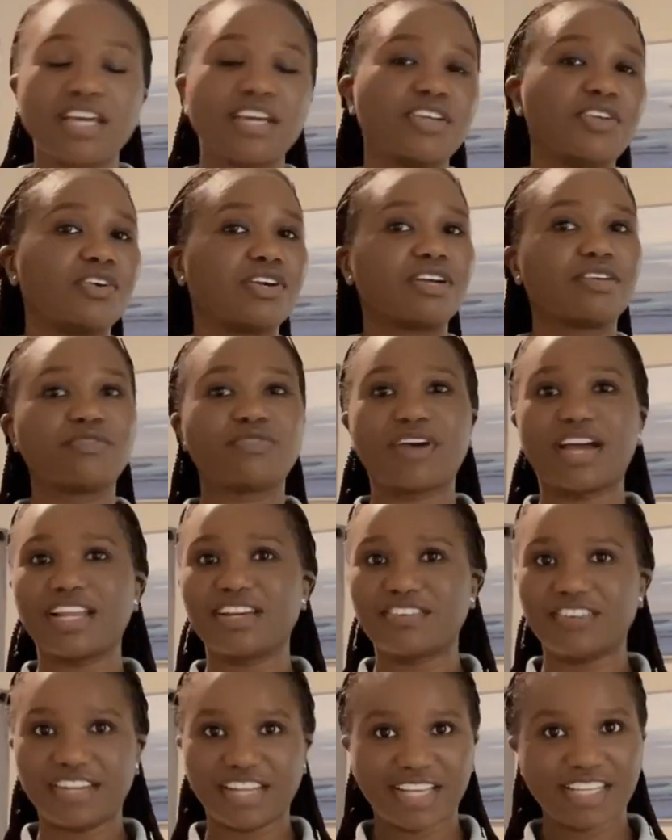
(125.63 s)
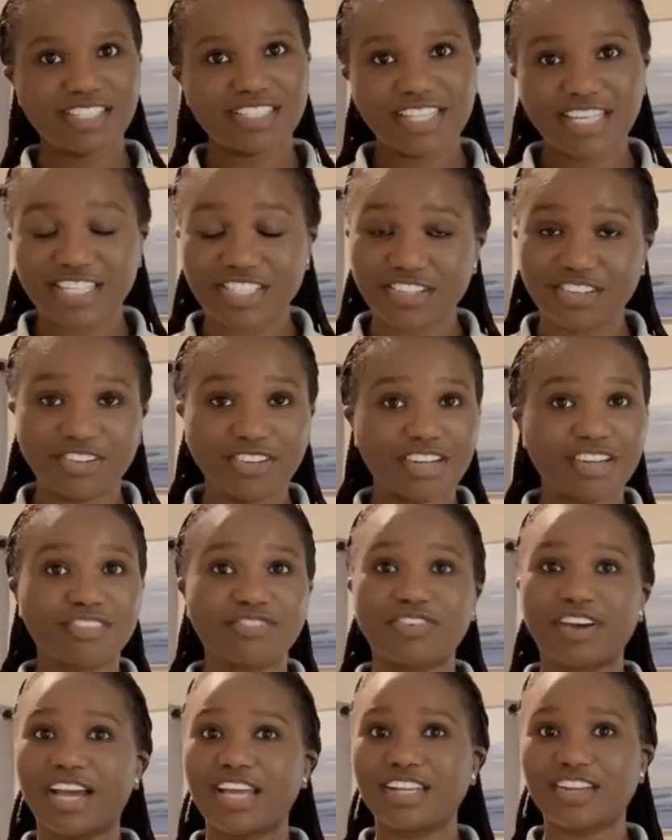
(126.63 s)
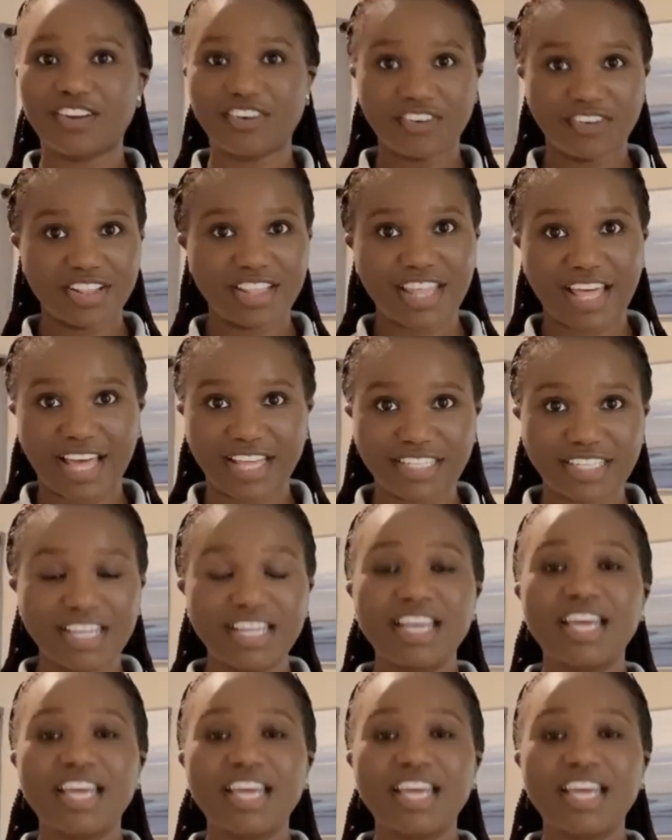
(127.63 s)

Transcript: you can find relaxation, you can find all that.